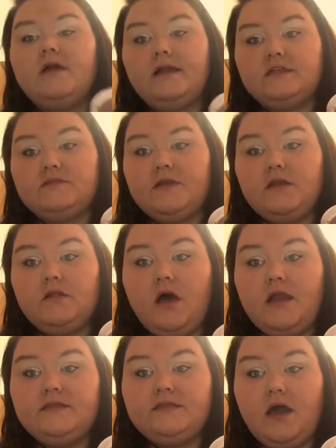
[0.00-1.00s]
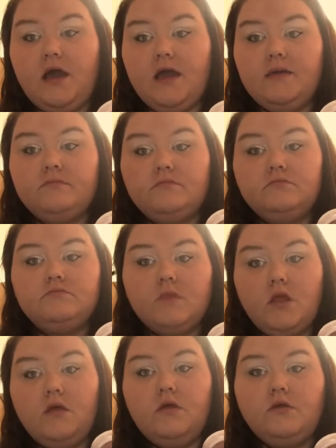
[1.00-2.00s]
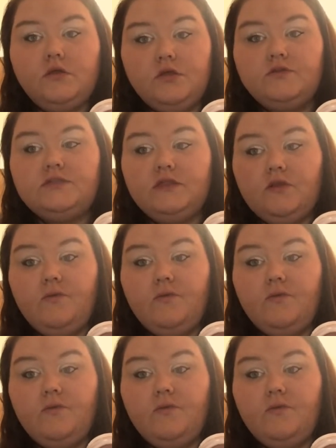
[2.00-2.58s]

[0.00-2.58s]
like to spend a lot of time using